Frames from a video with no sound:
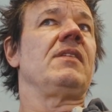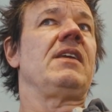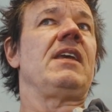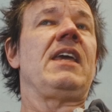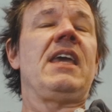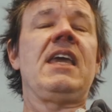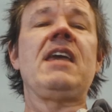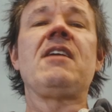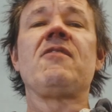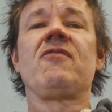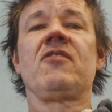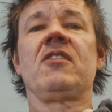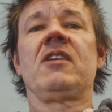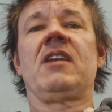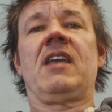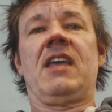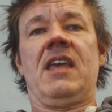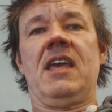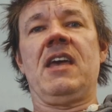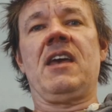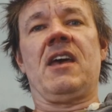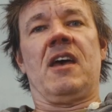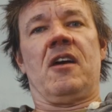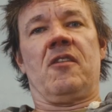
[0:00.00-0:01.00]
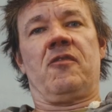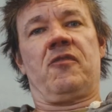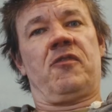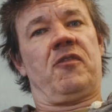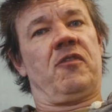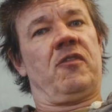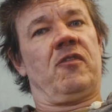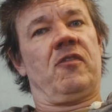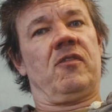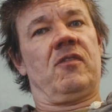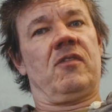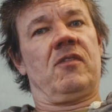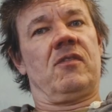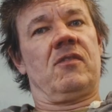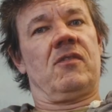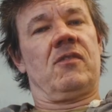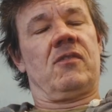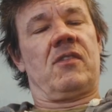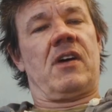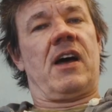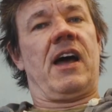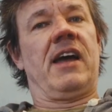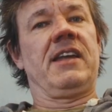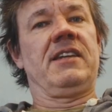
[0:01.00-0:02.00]
even if
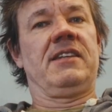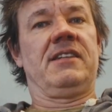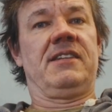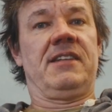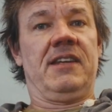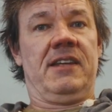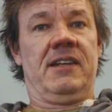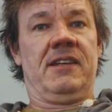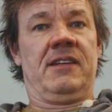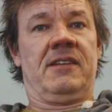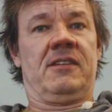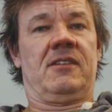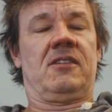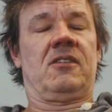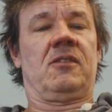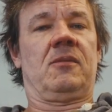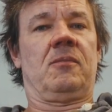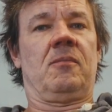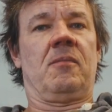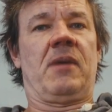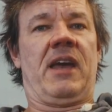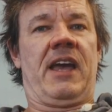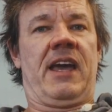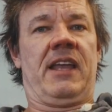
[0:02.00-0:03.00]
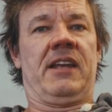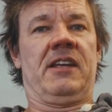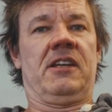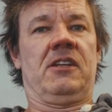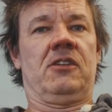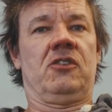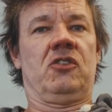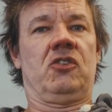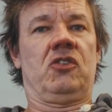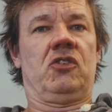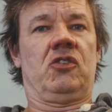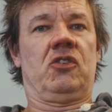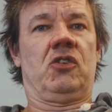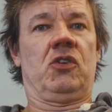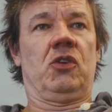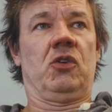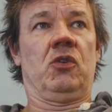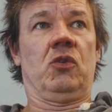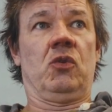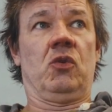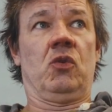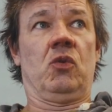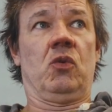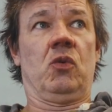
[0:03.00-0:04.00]
I didn't manage
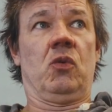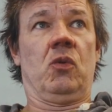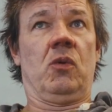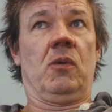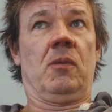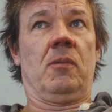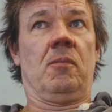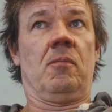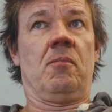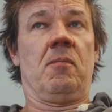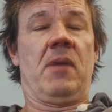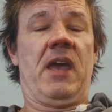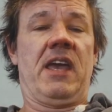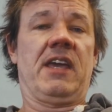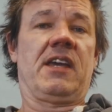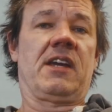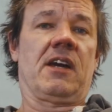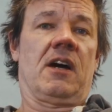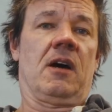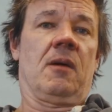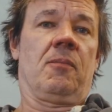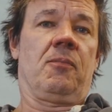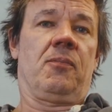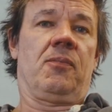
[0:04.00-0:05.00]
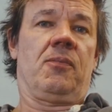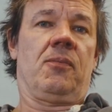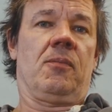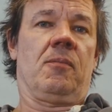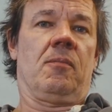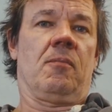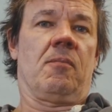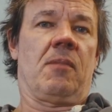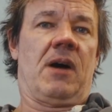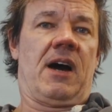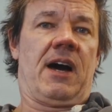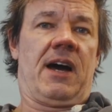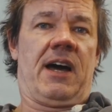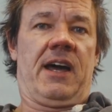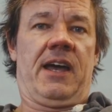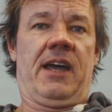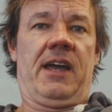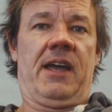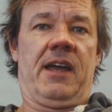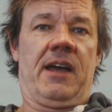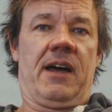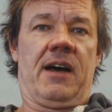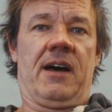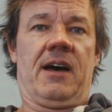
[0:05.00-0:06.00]
to make up
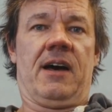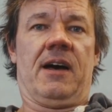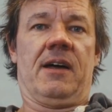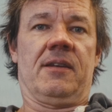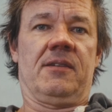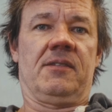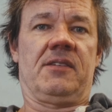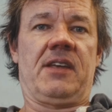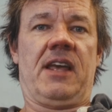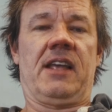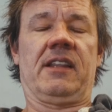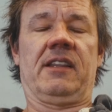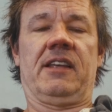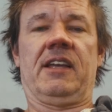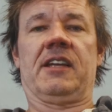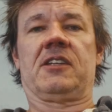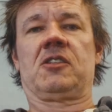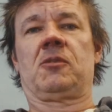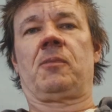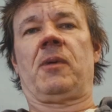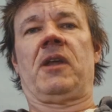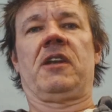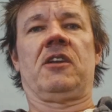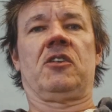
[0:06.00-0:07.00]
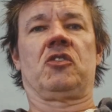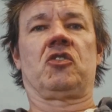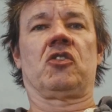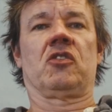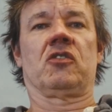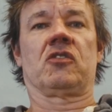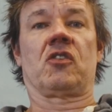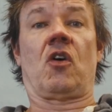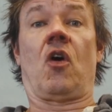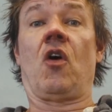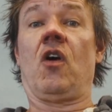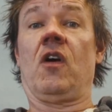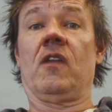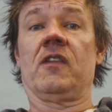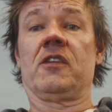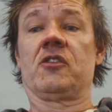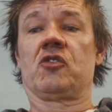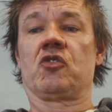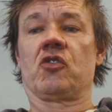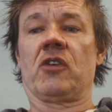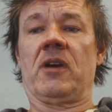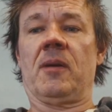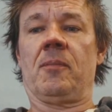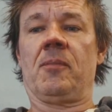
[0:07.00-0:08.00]
my daily expenditures on the
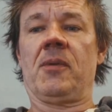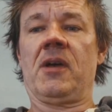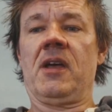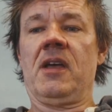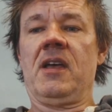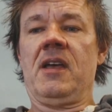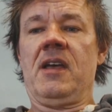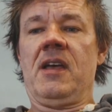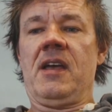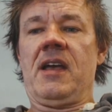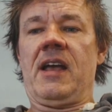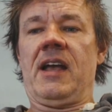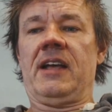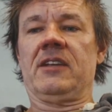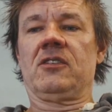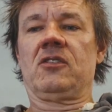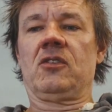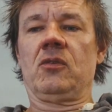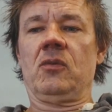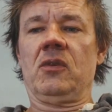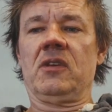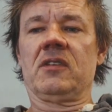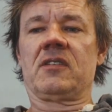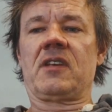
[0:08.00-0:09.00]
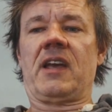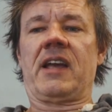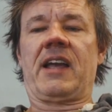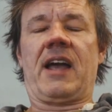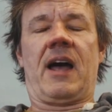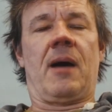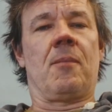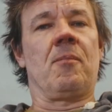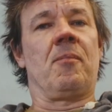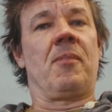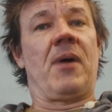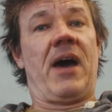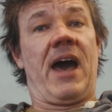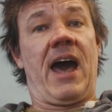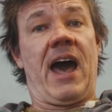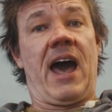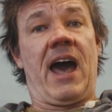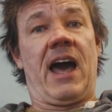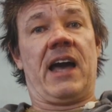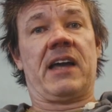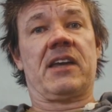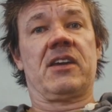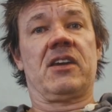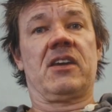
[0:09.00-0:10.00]
trip, as soon as I got
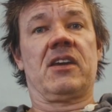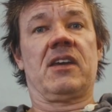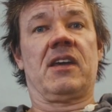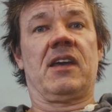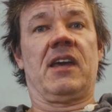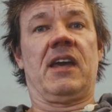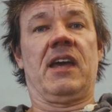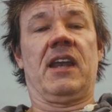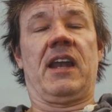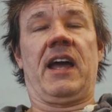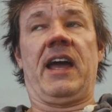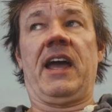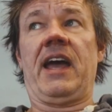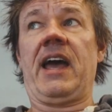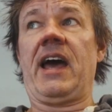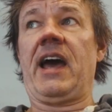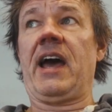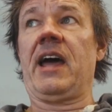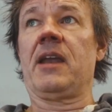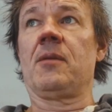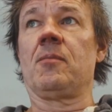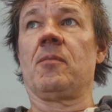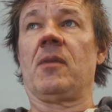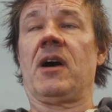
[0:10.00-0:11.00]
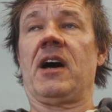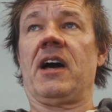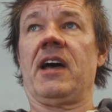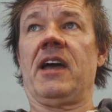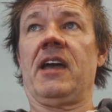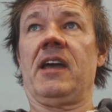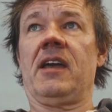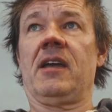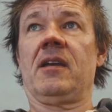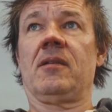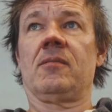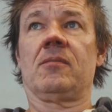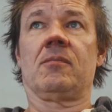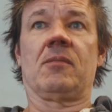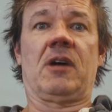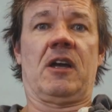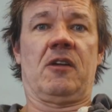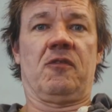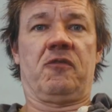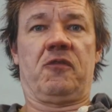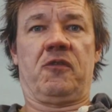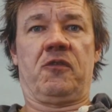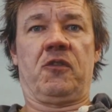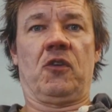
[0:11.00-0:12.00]
back and I had my
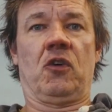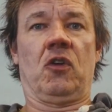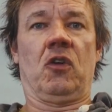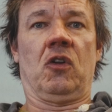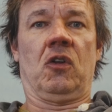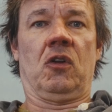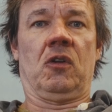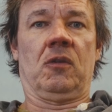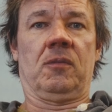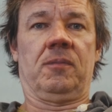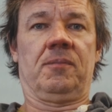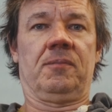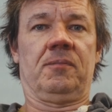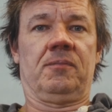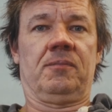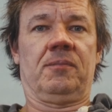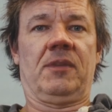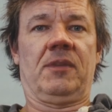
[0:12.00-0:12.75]
full,